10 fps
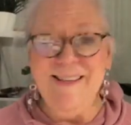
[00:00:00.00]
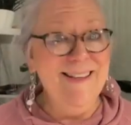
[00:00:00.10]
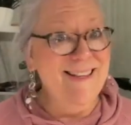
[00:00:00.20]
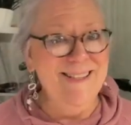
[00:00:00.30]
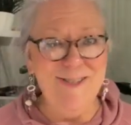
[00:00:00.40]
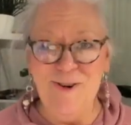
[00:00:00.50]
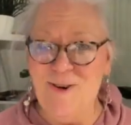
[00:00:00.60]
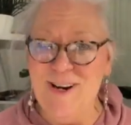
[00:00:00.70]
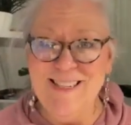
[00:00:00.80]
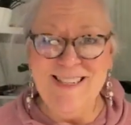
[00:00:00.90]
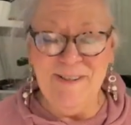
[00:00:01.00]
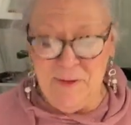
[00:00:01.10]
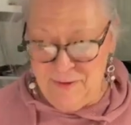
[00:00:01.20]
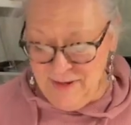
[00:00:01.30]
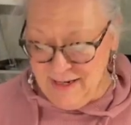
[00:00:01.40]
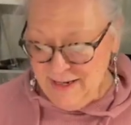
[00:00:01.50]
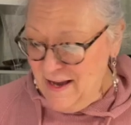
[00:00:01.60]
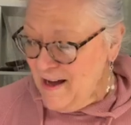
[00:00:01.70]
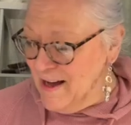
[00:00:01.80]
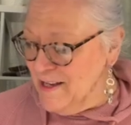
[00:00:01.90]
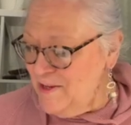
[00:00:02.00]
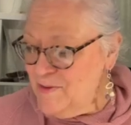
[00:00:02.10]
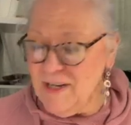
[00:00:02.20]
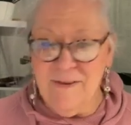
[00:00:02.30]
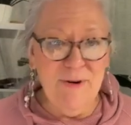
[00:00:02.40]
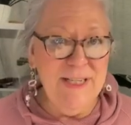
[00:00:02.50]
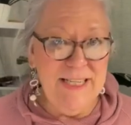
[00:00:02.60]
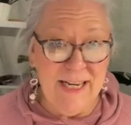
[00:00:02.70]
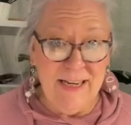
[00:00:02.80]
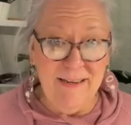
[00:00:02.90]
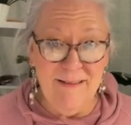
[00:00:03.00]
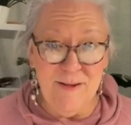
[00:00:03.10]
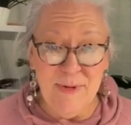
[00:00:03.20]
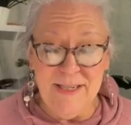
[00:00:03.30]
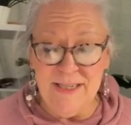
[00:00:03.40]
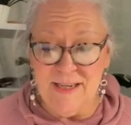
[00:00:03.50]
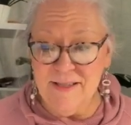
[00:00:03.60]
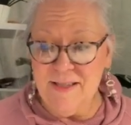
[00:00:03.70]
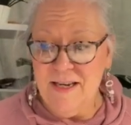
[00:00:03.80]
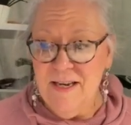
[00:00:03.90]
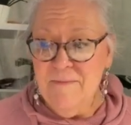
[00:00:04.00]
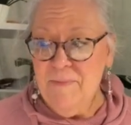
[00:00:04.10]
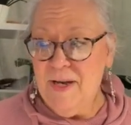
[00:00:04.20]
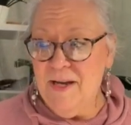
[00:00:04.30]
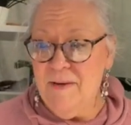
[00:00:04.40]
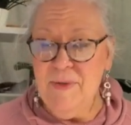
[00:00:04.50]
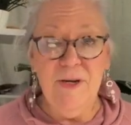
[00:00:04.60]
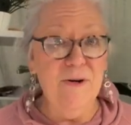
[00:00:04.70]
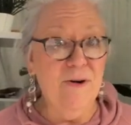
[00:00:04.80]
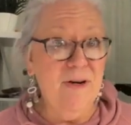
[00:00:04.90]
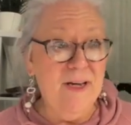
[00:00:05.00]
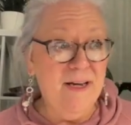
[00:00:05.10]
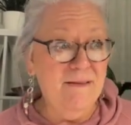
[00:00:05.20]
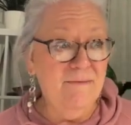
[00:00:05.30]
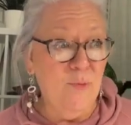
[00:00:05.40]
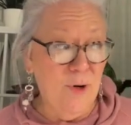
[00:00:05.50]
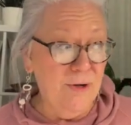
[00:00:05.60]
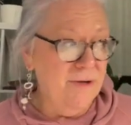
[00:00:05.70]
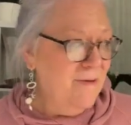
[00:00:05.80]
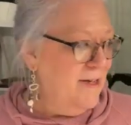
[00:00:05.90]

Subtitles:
this crazy little thing I use every day on my desk here at work.